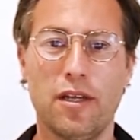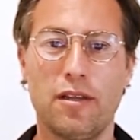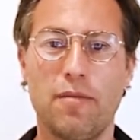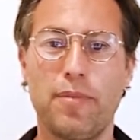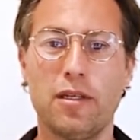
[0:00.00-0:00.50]

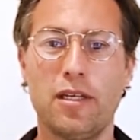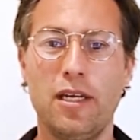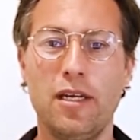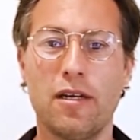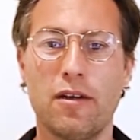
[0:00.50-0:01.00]
the
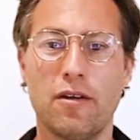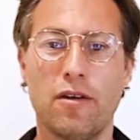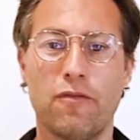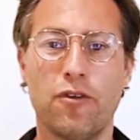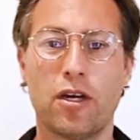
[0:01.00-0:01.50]
ability
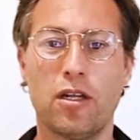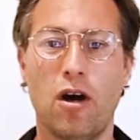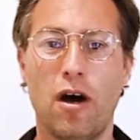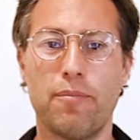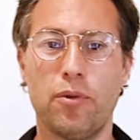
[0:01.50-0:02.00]
for the
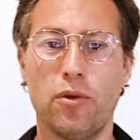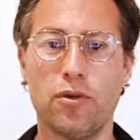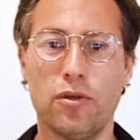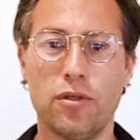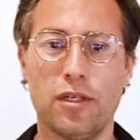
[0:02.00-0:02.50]
client
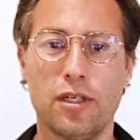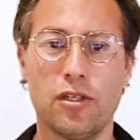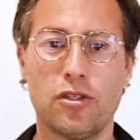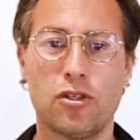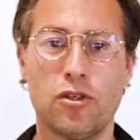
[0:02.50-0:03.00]
portal
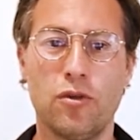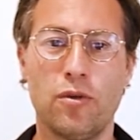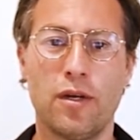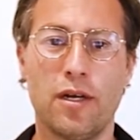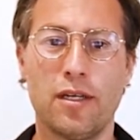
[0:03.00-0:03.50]

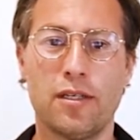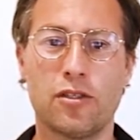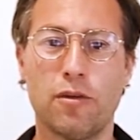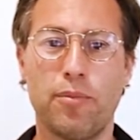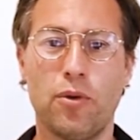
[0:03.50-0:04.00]
to
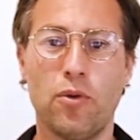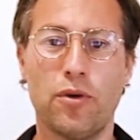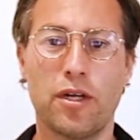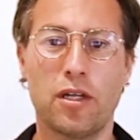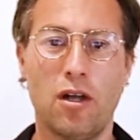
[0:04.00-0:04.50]

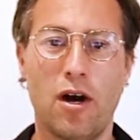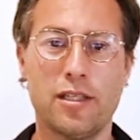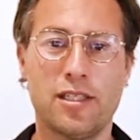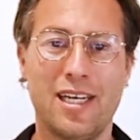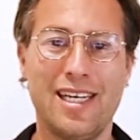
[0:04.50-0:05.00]
support
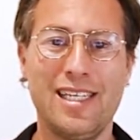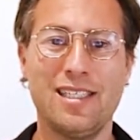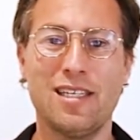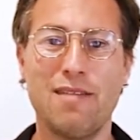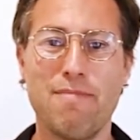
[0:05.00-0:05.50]
clients to
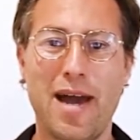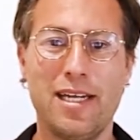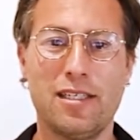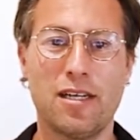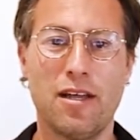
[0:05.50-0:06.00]
easily
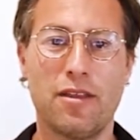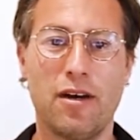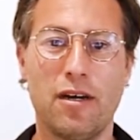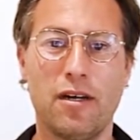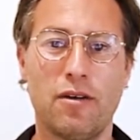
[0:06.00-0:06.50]
manage
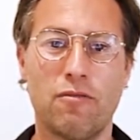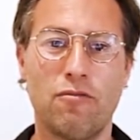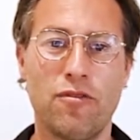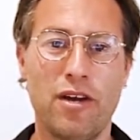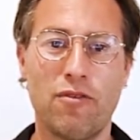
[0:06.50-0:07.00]
their
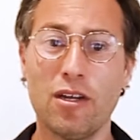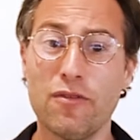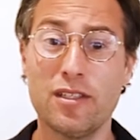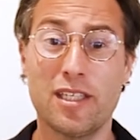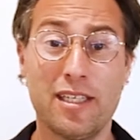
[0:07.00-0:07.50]

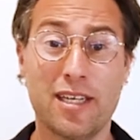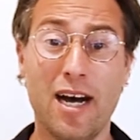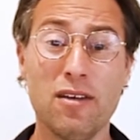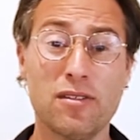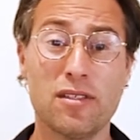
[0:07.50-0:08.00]
relevant
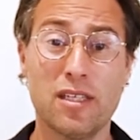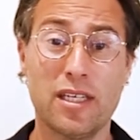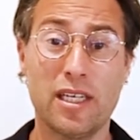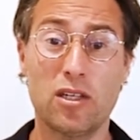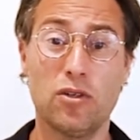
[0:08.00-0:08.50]
details,
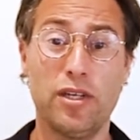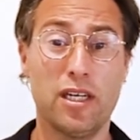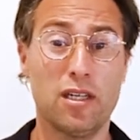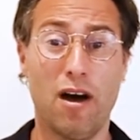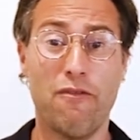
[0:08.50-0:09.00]
including a
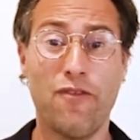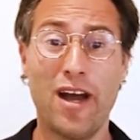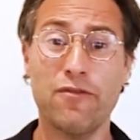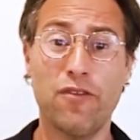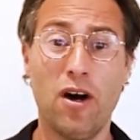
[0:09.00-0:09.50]
live
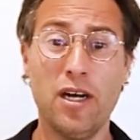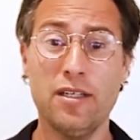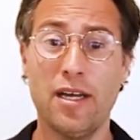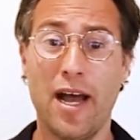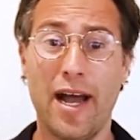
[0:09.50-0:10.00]
fact find,
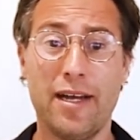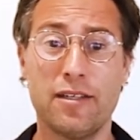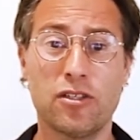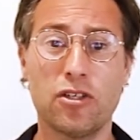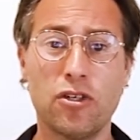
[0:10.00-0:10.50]
and
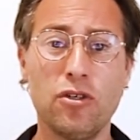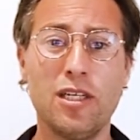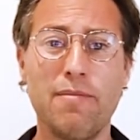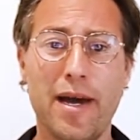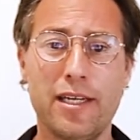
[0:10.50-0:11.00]

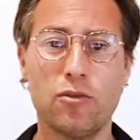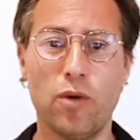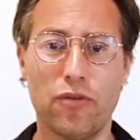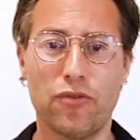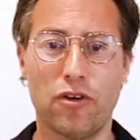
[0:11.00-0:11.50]
securely manage
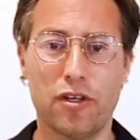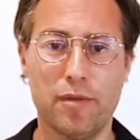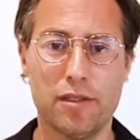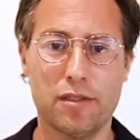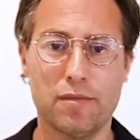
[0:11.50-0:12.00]
wealth
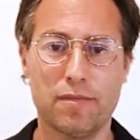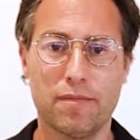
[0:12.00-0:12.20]
documents.